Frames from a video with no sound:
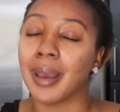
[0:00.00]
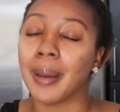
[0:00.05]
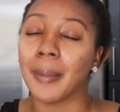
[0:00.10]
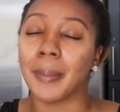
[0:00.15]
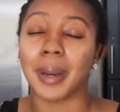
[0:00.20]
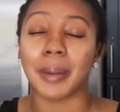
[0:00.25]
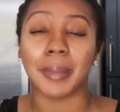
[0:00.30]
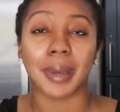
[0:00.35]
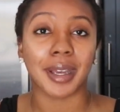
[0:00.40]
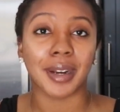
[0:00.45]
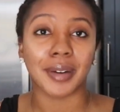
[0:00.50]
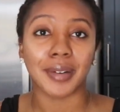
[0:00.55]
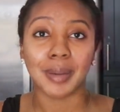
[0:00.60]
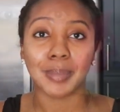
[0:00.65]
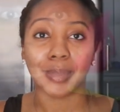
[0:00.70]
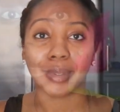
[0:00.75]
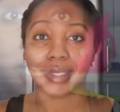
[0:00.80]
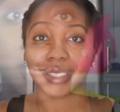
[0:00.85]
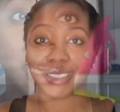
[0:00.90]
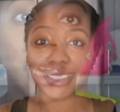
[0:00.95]
but I'm not gonna
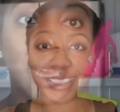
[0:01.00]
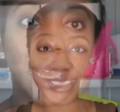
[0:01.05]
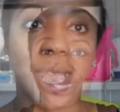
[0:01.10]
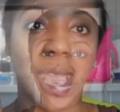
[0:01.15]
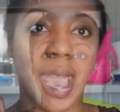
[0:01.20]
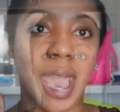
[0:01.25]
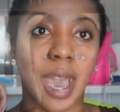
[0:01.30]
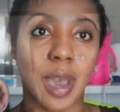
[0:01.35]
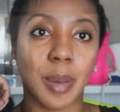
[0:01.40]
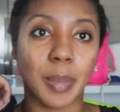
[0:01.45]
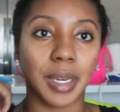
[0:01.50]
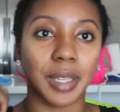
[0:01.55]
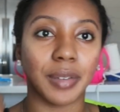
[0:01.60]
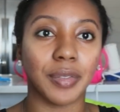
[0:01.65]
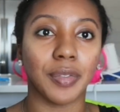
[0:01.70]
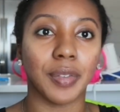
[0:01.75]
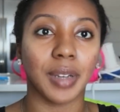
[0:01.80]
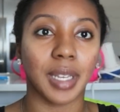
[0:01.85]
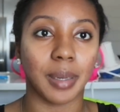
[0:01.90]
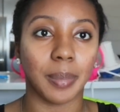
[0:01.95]
ramble like how many
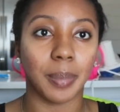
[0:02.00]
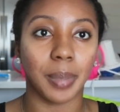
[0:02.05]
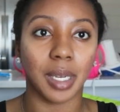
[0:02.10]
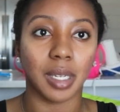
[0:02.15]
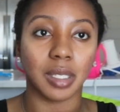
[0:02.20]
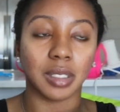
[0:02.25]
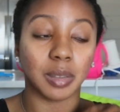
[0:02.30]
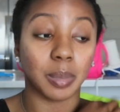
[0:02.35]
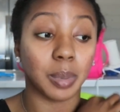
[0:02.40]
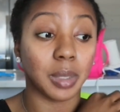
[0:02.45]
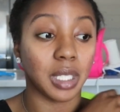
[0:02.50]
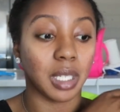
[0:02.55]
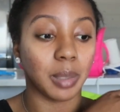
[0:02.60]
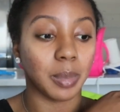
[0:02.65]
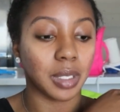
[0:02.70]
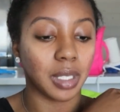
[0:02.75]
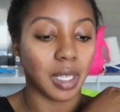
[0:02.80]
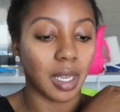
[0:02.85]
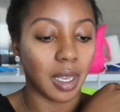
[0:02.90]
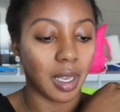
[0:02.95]
freaking pairs of
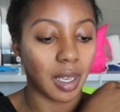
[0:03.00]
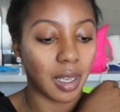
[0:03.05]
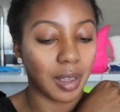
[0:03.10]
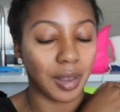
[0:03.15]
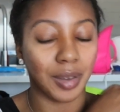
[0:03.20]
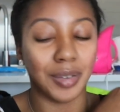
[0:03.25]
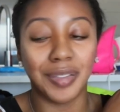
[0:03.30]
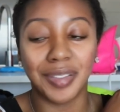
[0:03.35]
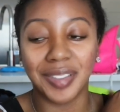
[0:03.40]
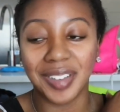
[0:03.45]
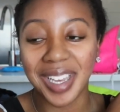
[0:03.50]
pajamas I have